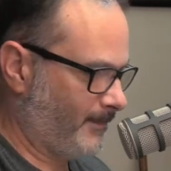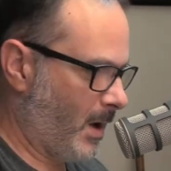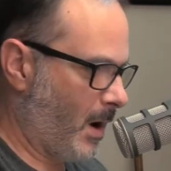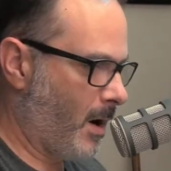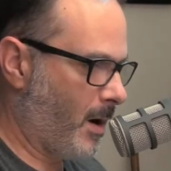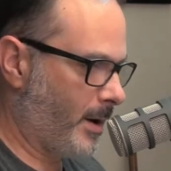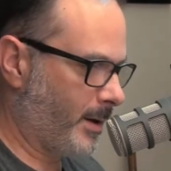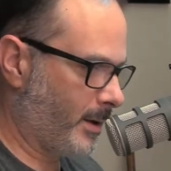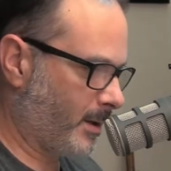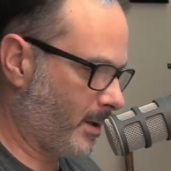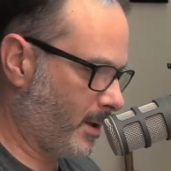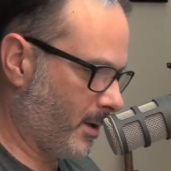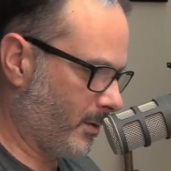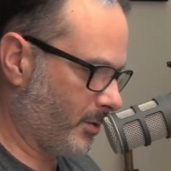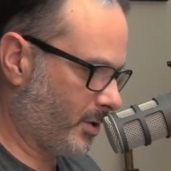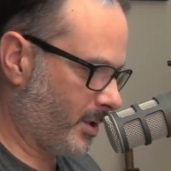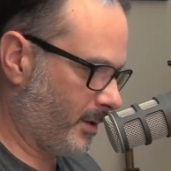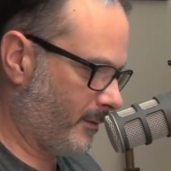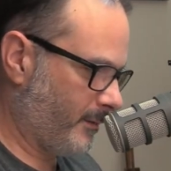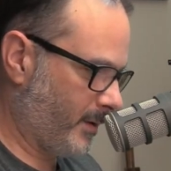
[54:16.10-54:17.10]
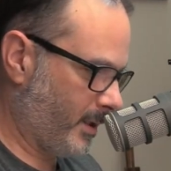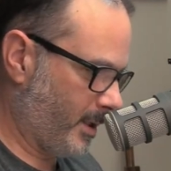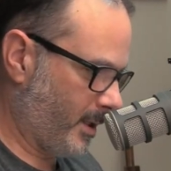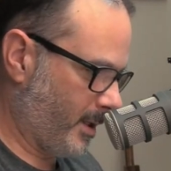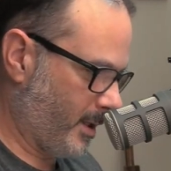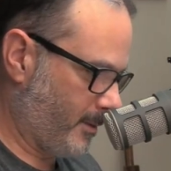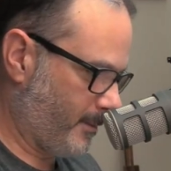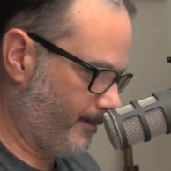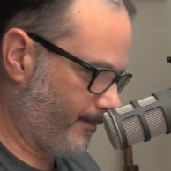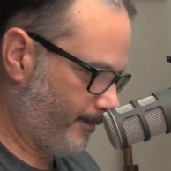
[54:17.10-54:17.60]
on a coaching
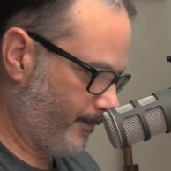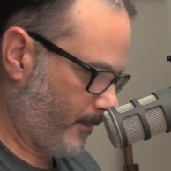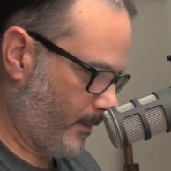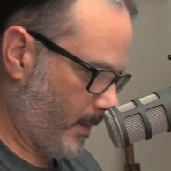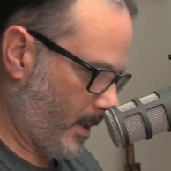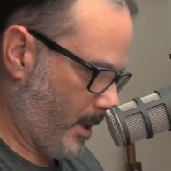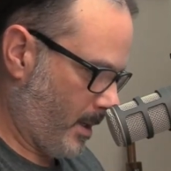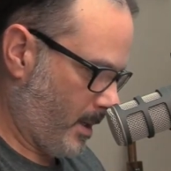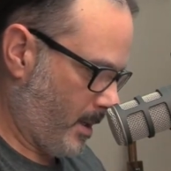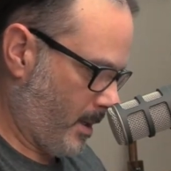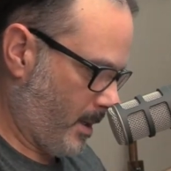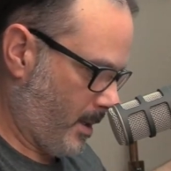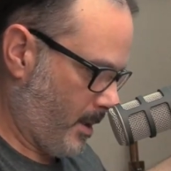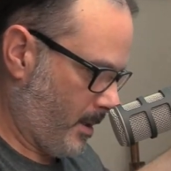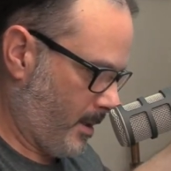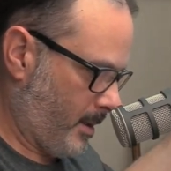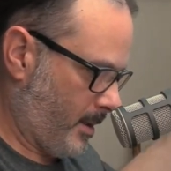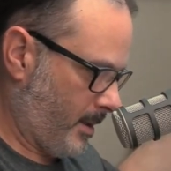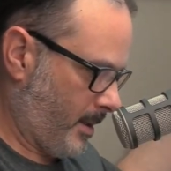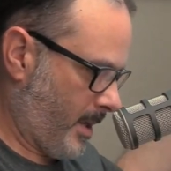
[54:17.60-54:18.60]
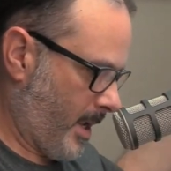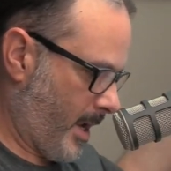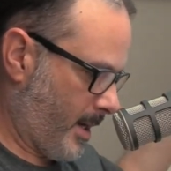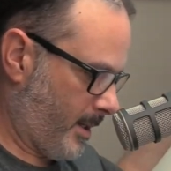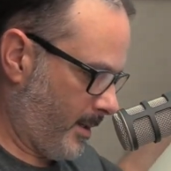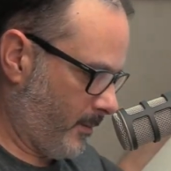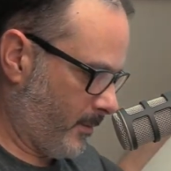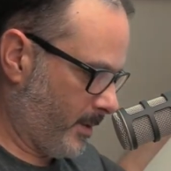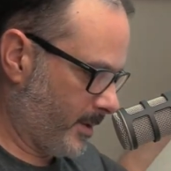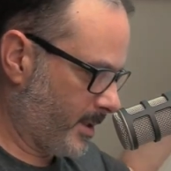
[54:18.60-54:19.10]
video, and
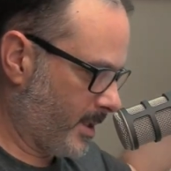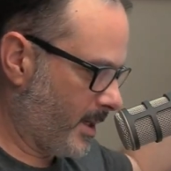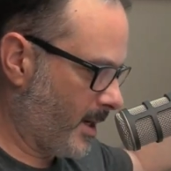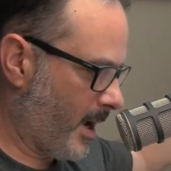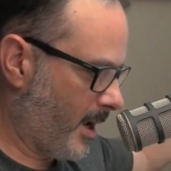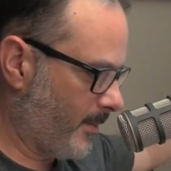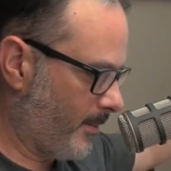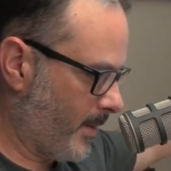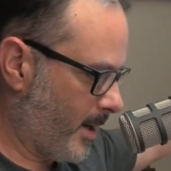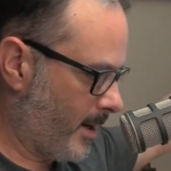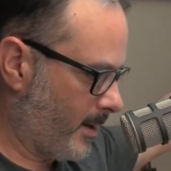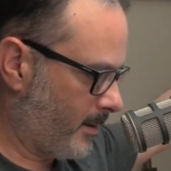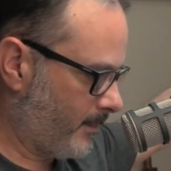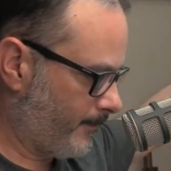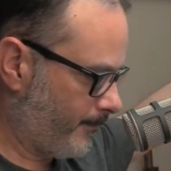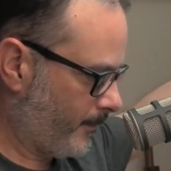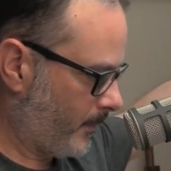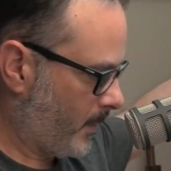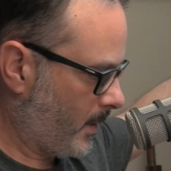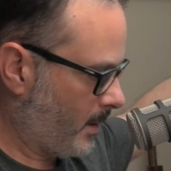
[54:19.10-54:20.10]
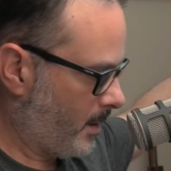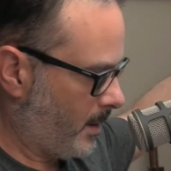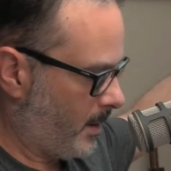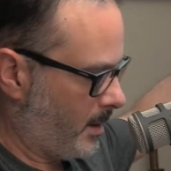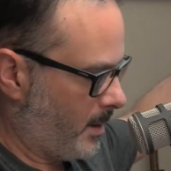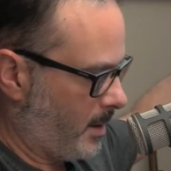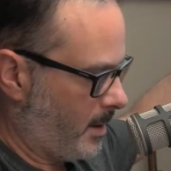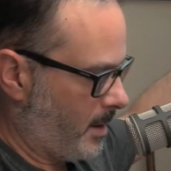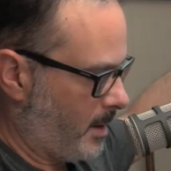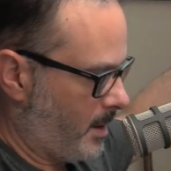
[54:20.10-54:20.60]
it was a nightmare.
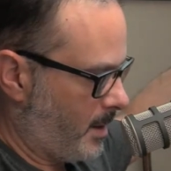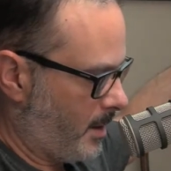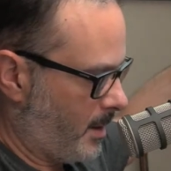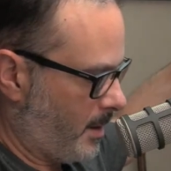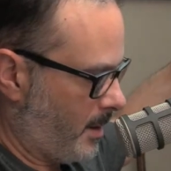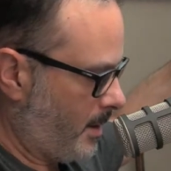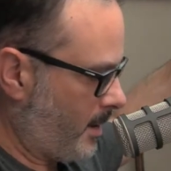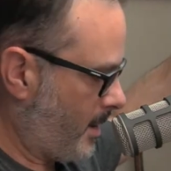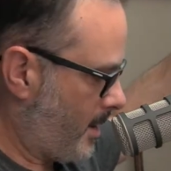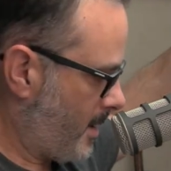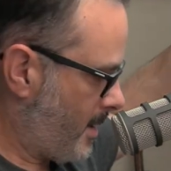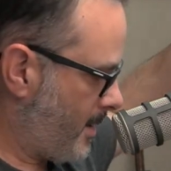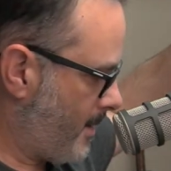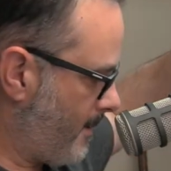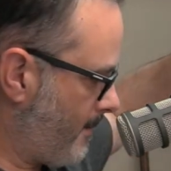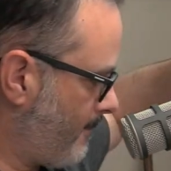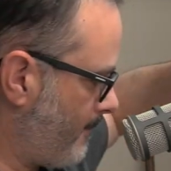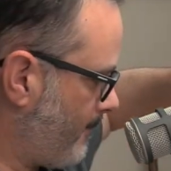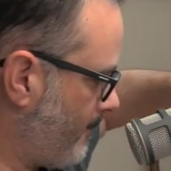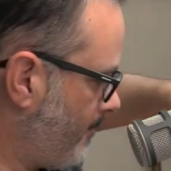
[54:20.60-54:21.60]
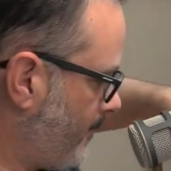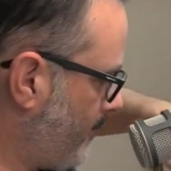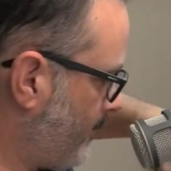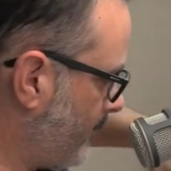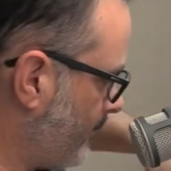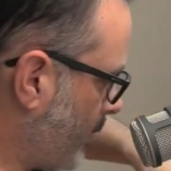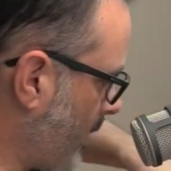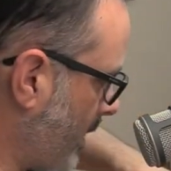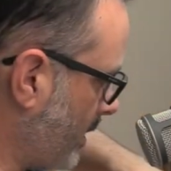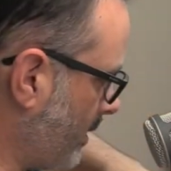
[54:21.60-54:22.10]
Um,
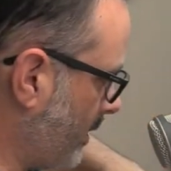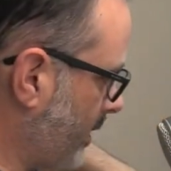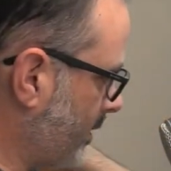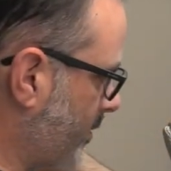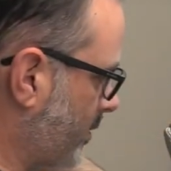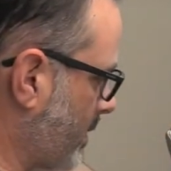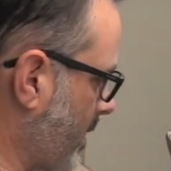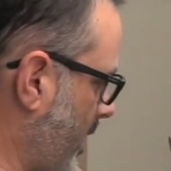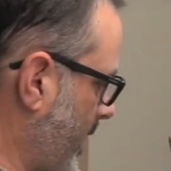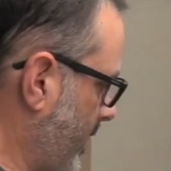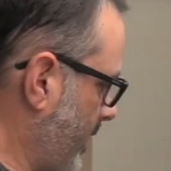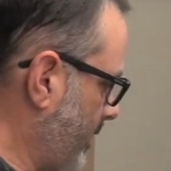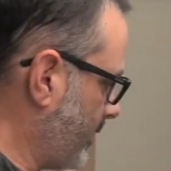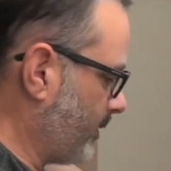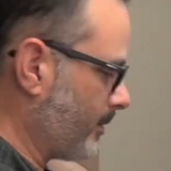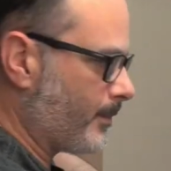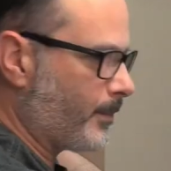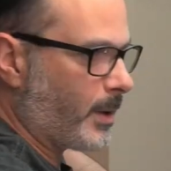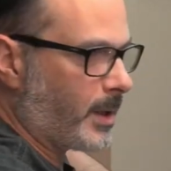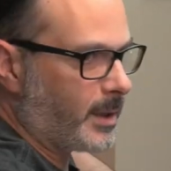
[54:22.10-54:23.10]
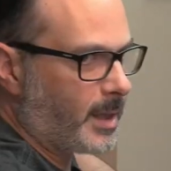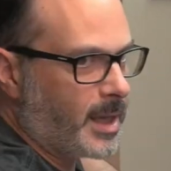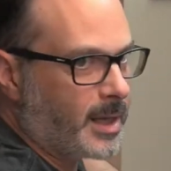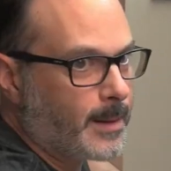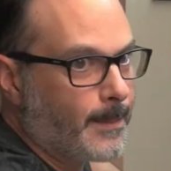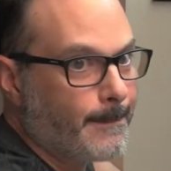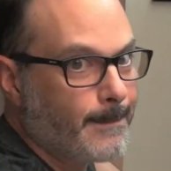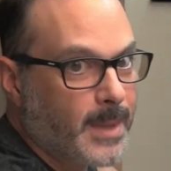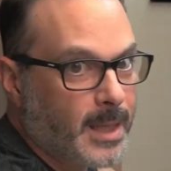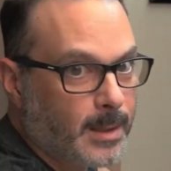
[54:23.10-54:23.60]
but let's try it, but in
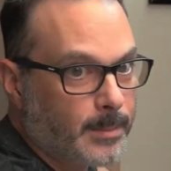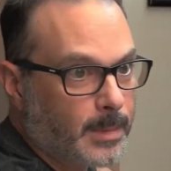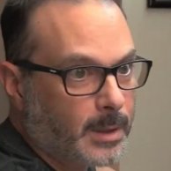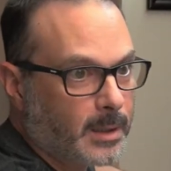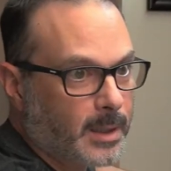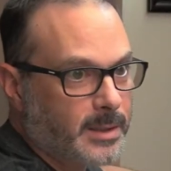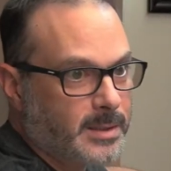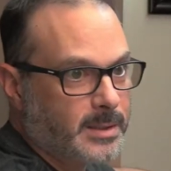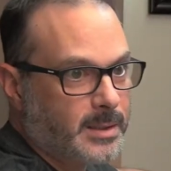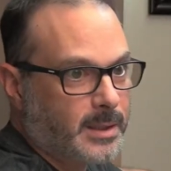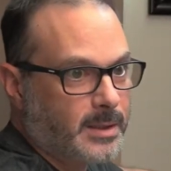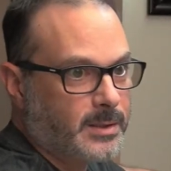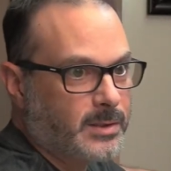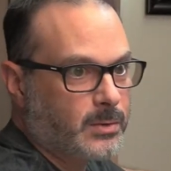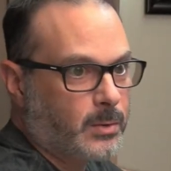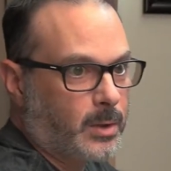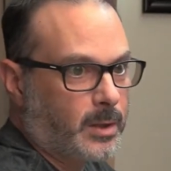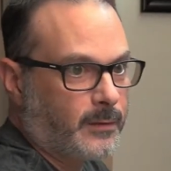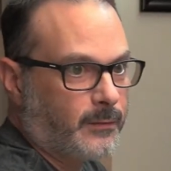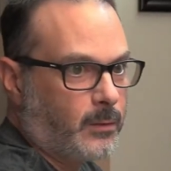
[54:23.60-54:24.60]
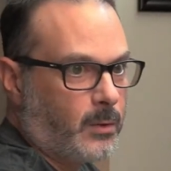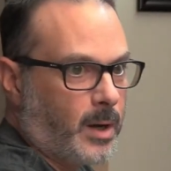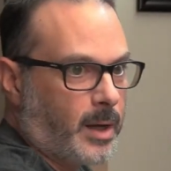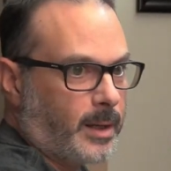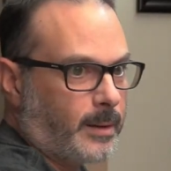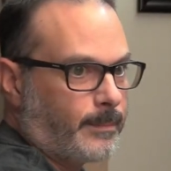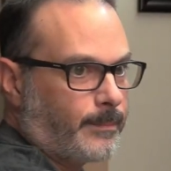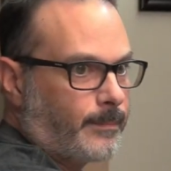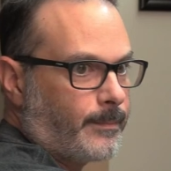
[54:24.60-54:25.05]
a minimalistic sort of way.